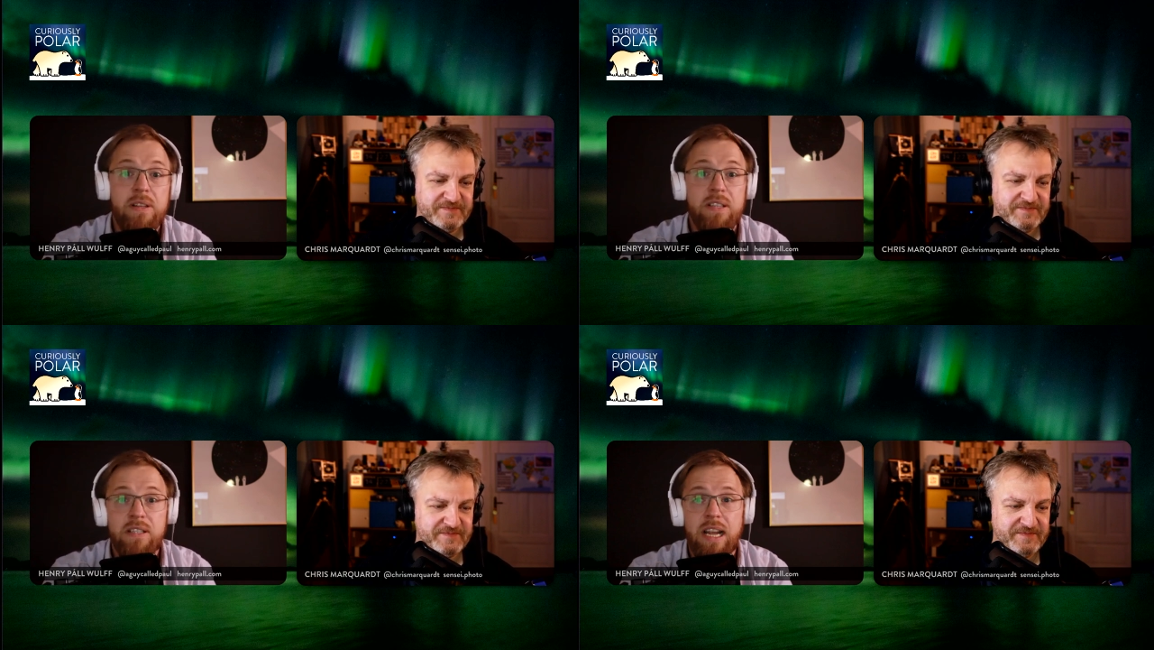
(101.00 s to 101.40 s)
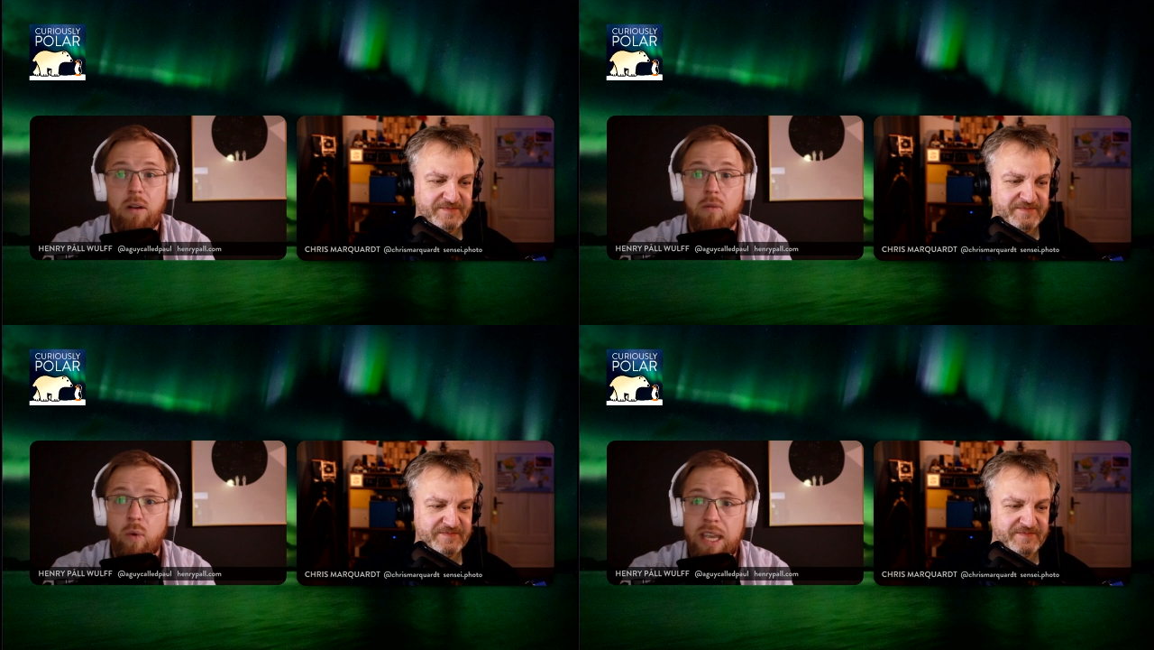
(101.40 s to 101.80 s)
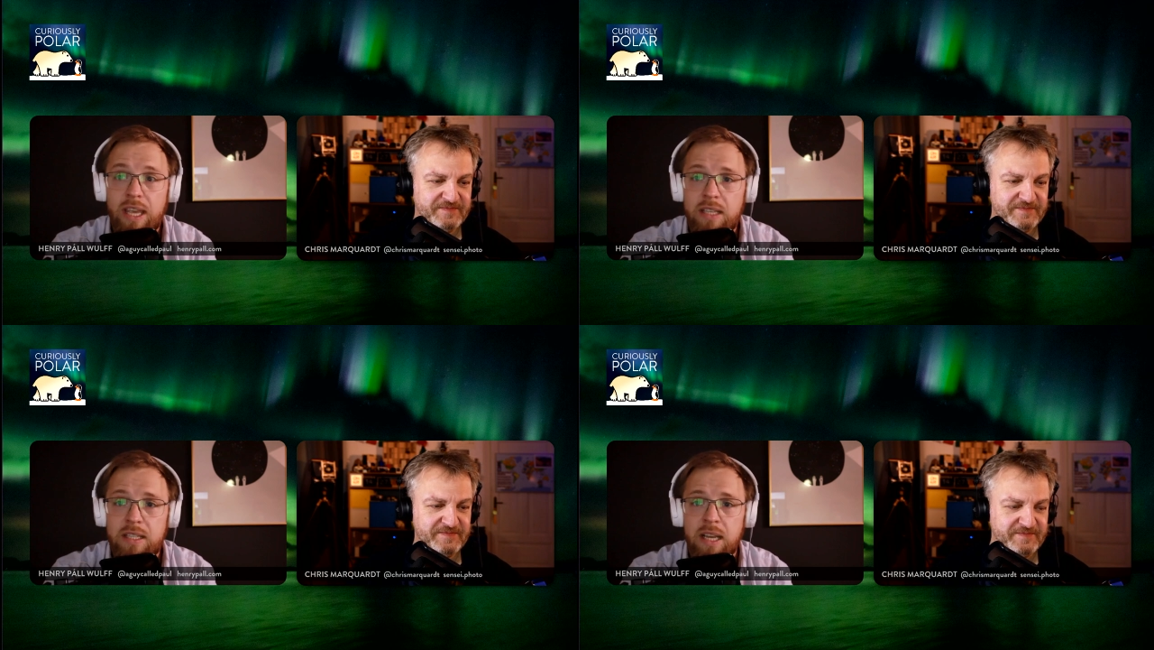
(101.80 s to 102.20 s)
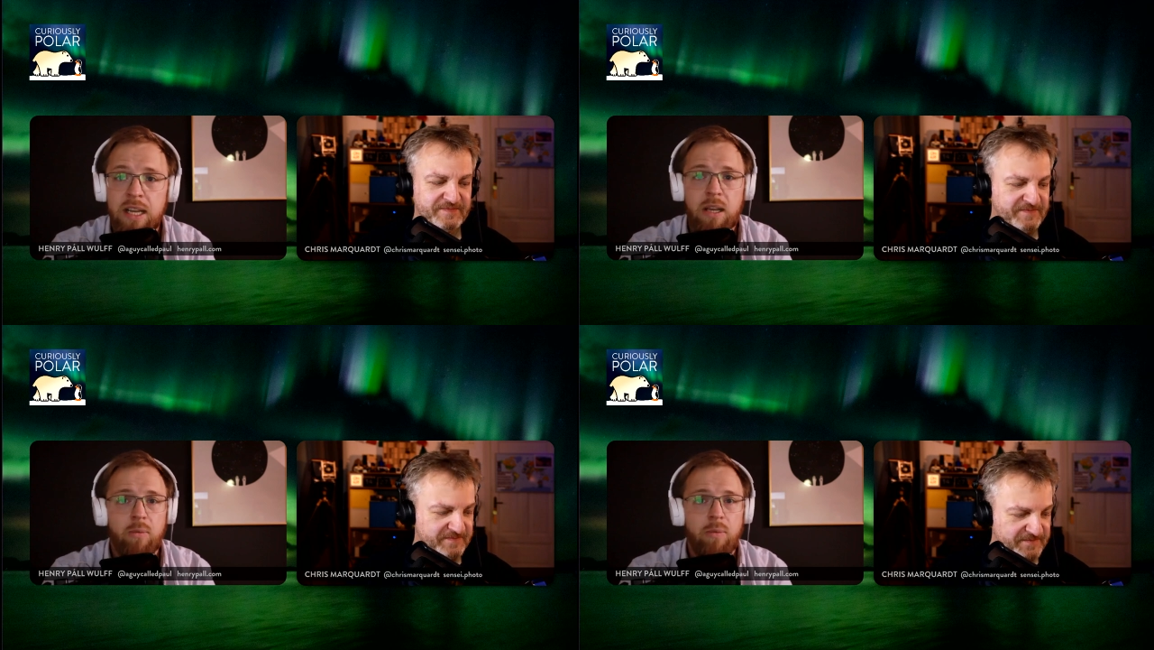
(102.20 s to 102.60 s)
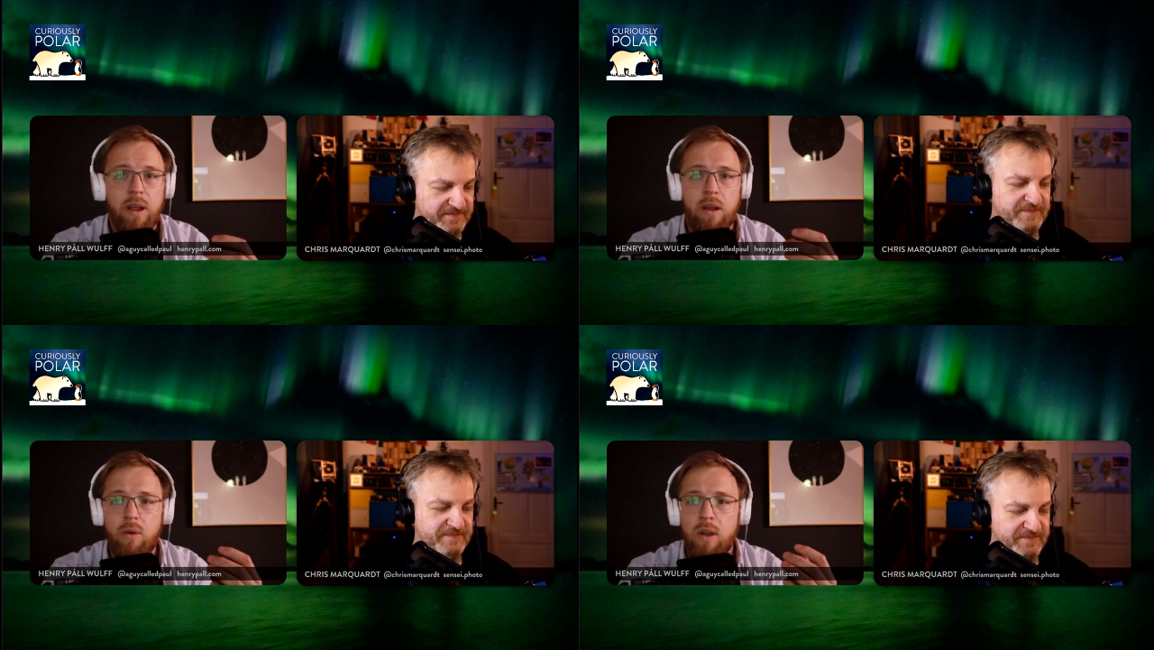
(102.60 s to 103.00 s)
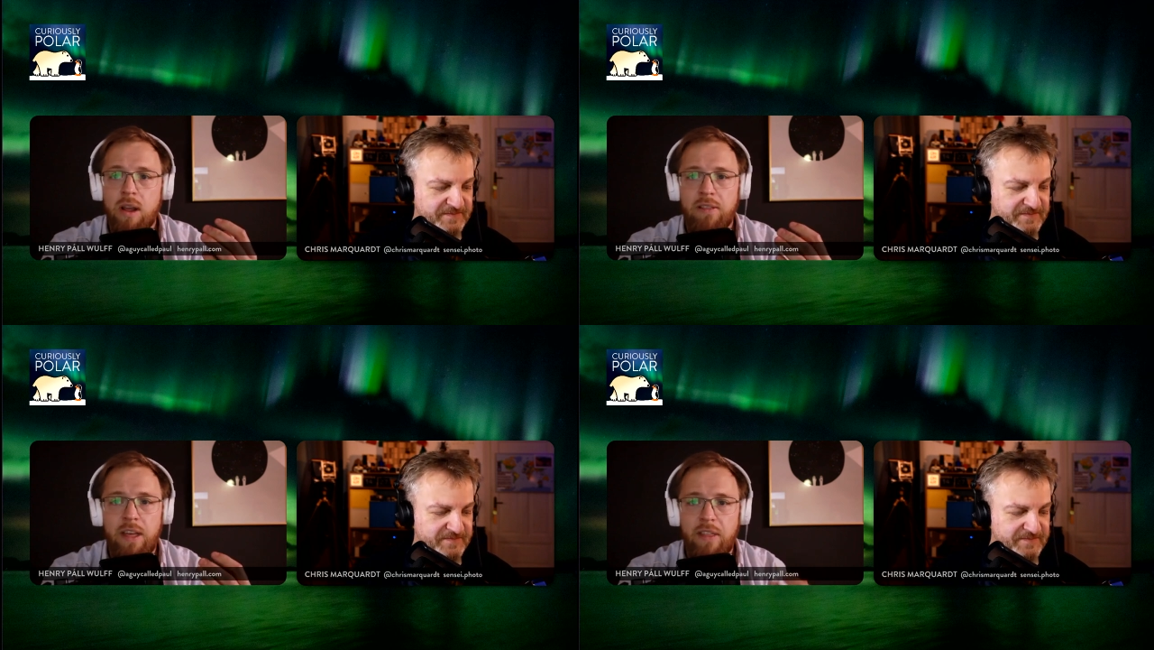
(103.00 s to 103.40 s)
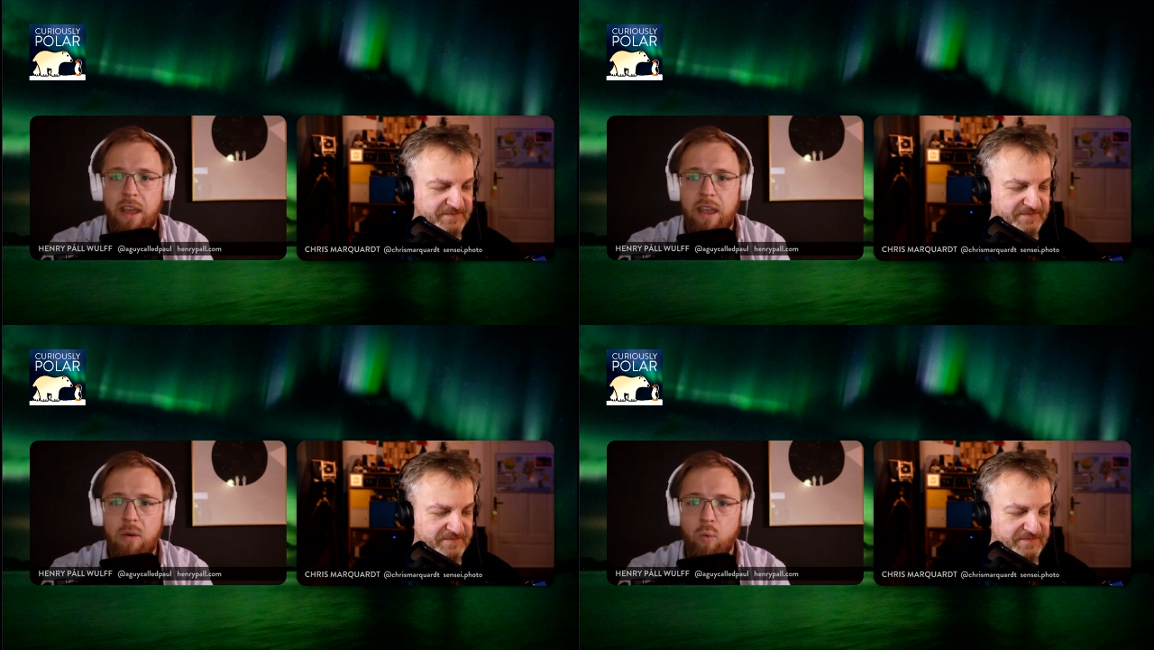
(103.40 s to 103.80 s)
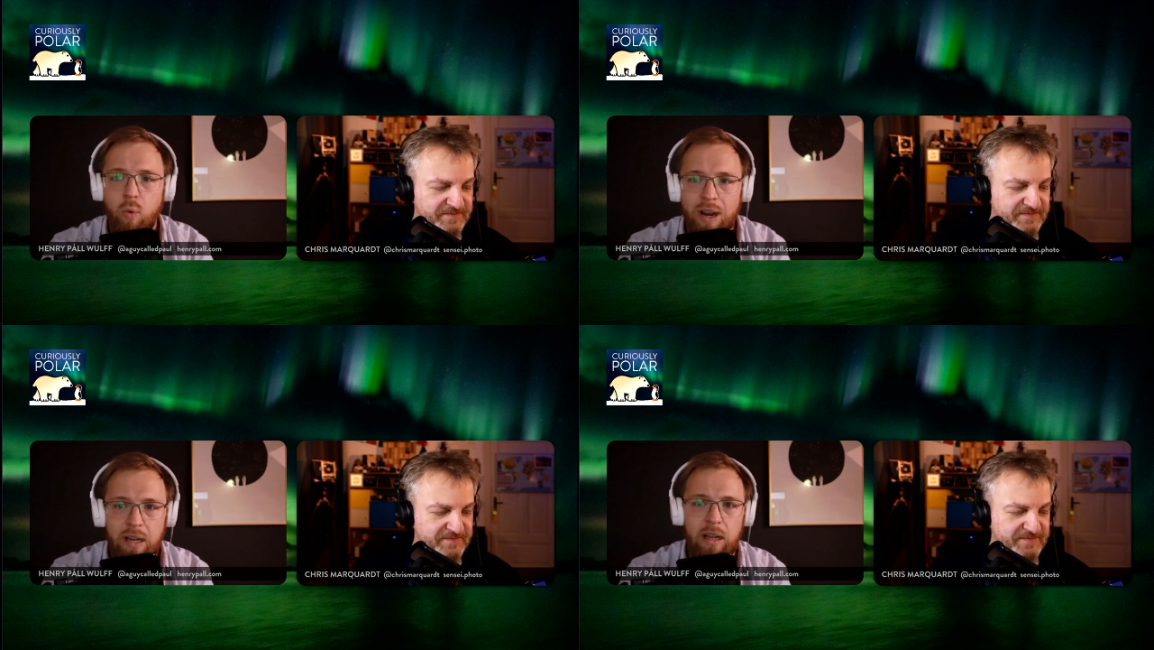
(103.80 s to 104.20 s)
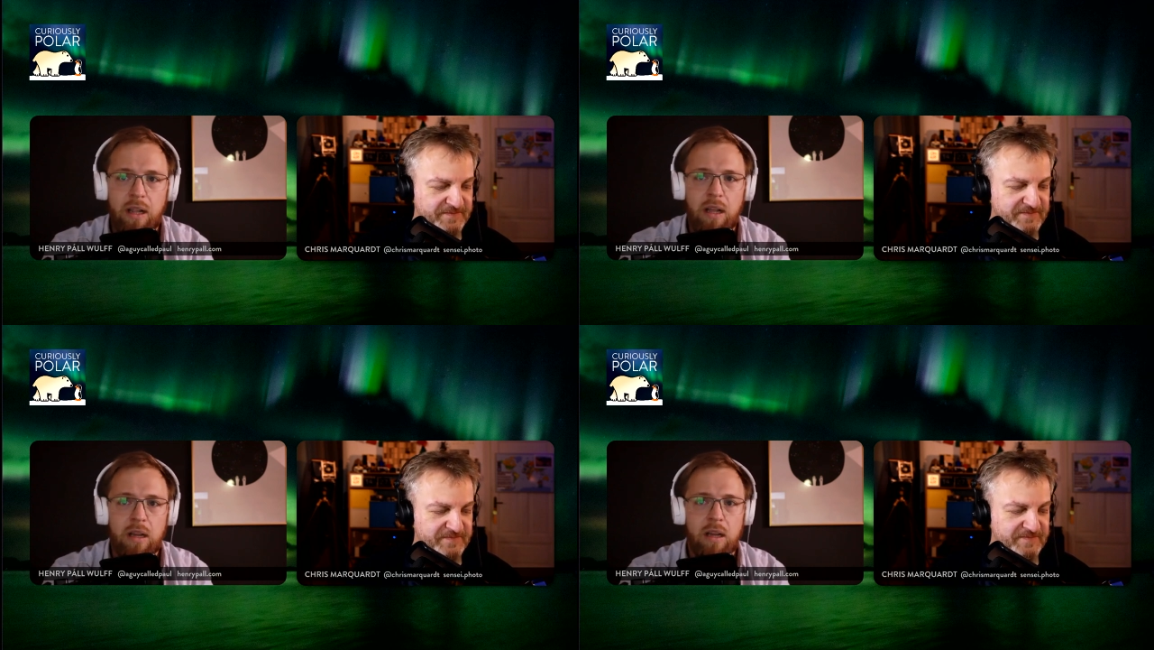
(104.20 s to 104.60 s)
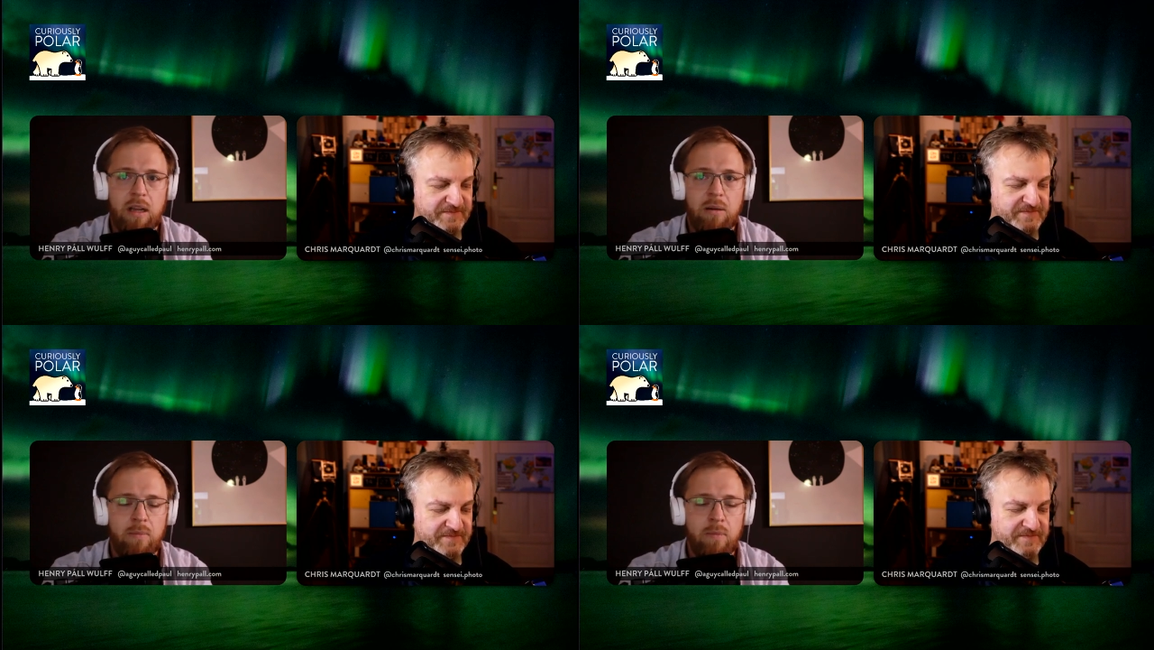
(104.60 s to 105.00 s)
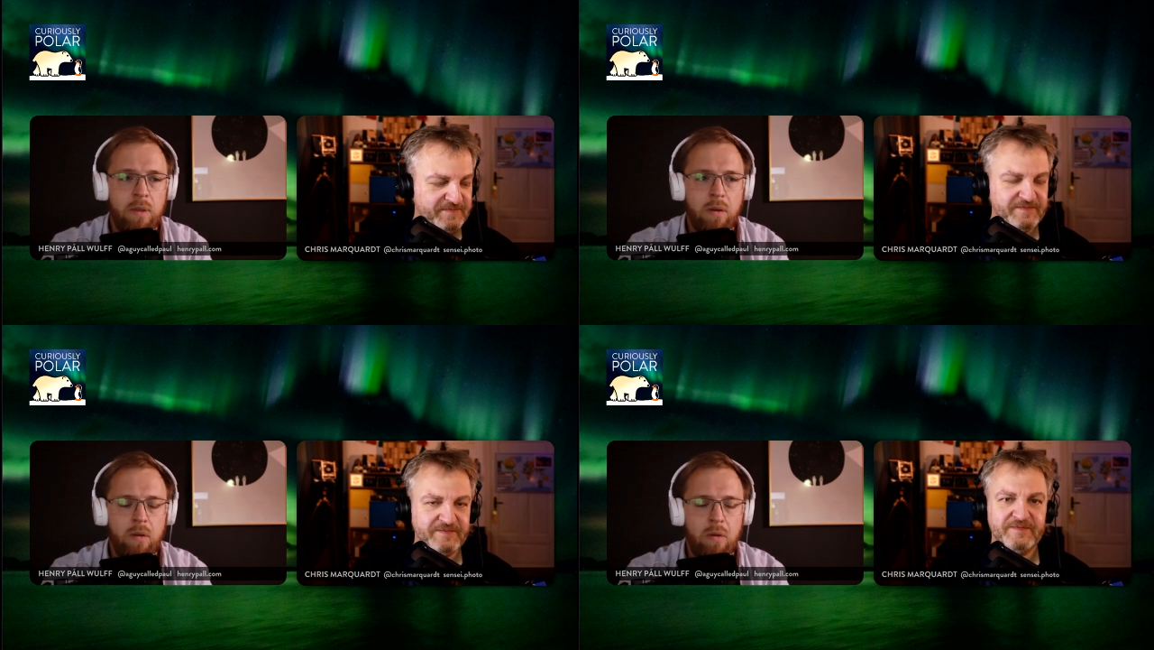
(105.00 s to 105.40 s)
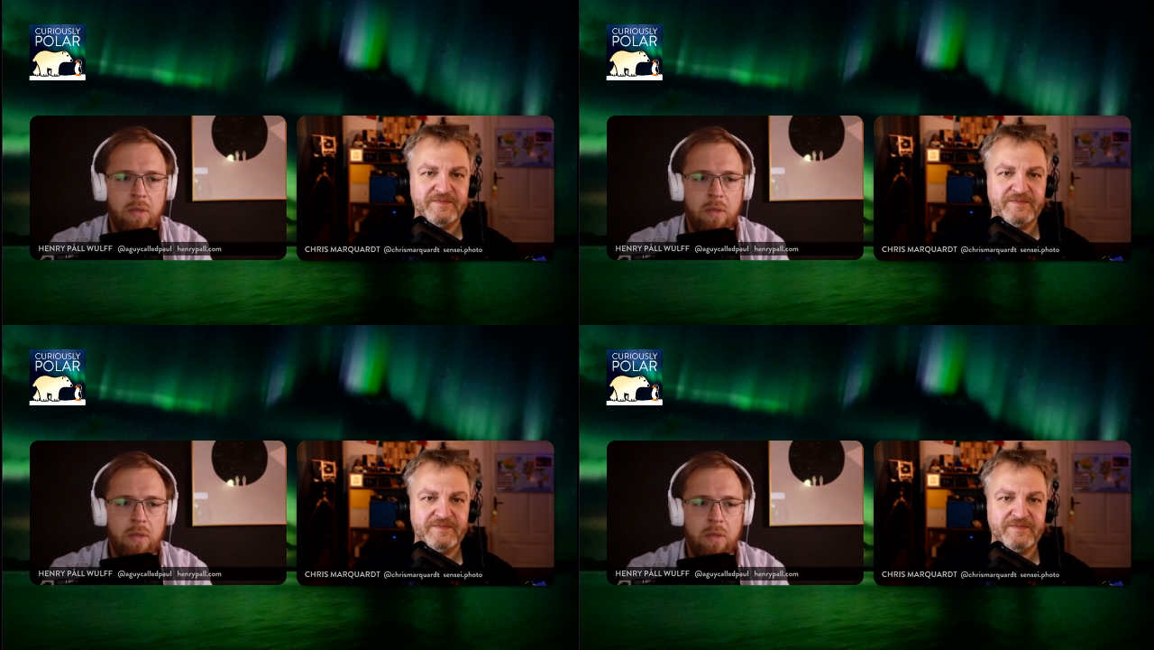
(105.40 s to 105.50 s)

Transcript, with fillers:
Speaker 1: flippers instead of wings. We know that they waddle um,